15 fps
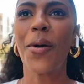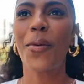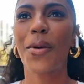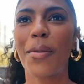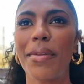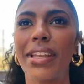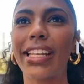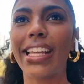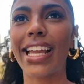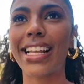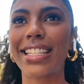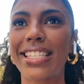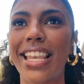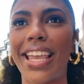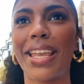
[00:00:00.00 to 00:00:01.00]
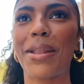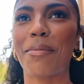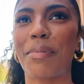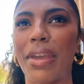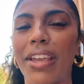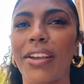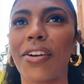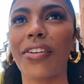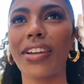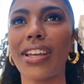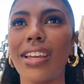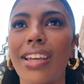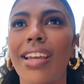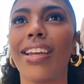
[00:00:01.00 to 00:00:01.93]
We're meeting at Tate Bakery.